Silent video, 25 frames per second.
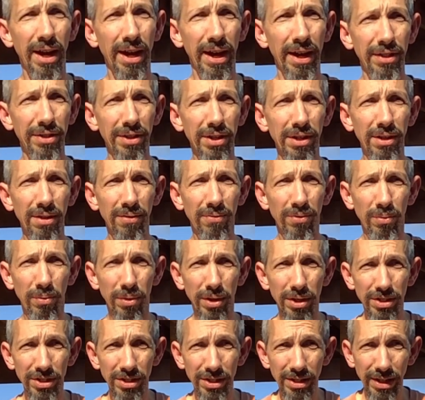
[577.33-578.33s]
I thank you for
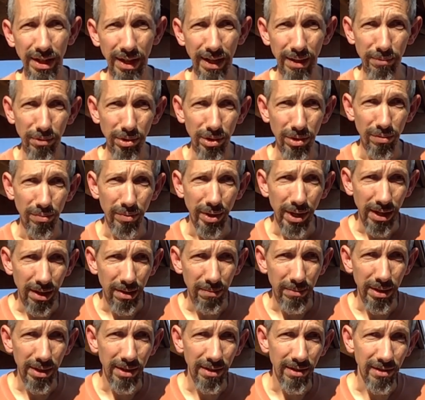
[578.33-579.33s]
watching. I'm going to
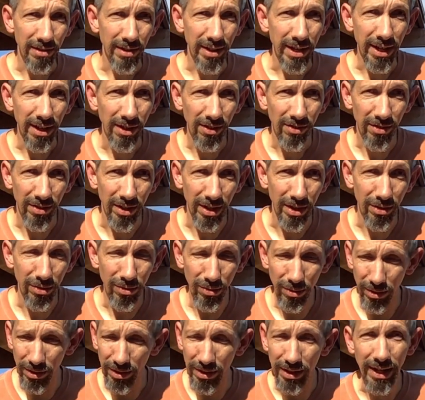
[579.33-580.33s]
recommend these legs. They
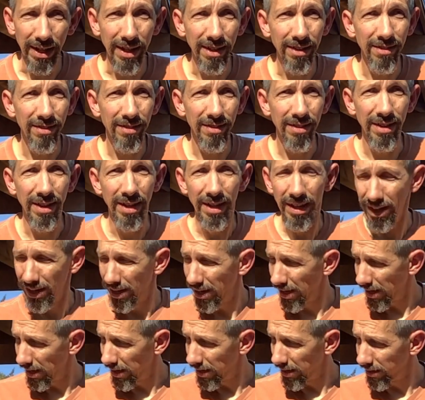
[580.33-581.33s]
do look nice,
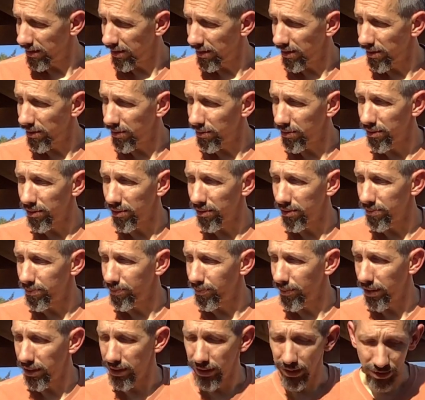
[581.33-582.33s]
and uh, they're
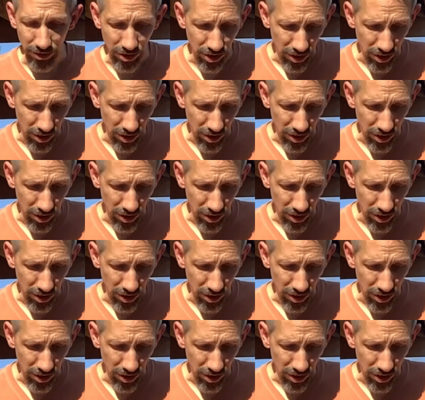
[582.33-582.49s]
and they're